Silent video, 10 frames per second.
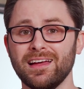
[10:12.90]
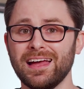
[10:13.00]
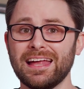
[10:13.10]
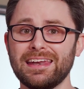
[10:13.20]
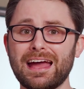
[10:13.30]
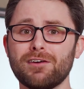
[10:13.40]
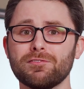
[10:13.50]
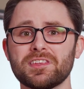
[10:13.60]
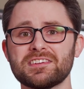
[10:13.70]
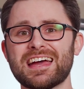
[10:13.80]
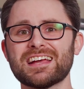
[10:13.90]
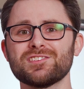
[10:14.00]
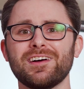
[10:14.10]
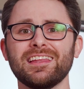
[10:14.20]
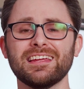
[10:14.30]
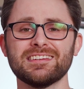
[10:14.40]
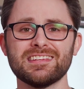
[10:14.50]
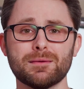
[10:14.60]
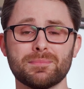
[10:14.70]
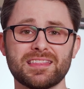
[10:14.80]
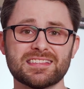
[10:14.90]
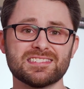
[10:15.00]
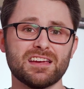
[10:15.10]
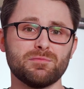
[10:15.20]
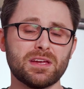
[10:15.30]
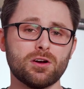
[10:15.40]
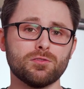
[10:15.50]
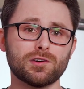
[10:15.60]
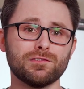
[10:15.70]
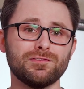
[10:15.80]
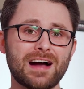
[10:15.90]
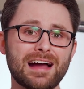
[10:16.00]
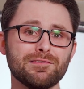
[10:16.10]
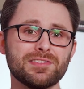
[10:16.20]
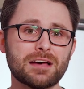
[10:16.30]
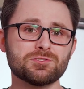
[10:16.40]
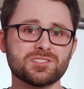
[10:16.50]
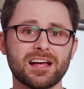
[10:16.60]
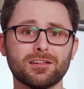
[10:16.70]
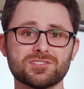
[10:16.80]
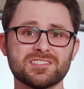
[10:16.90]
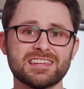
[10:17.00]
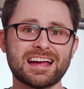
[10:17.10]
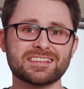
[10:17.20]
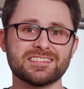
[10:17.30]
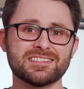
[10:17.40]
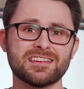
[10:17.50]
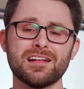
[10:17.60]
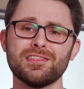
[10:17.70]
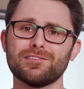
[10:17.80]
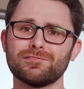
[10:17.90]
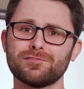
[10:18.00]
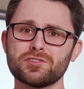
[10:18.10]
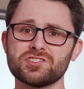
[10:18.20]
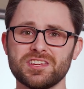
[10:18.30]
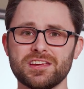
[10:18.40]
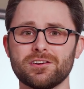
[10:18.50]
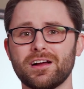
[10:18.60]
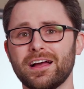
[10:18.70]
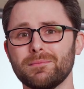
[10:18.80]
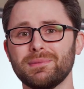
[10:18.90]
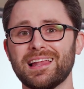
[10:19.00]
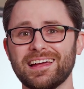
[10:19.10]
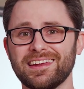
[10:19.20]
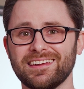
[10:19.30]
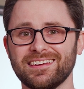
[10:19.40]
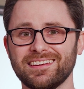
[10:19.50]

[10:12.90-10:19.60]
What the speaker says: And now for the tax filing tip that saved me over $5,000 in taxes the first year I applied it.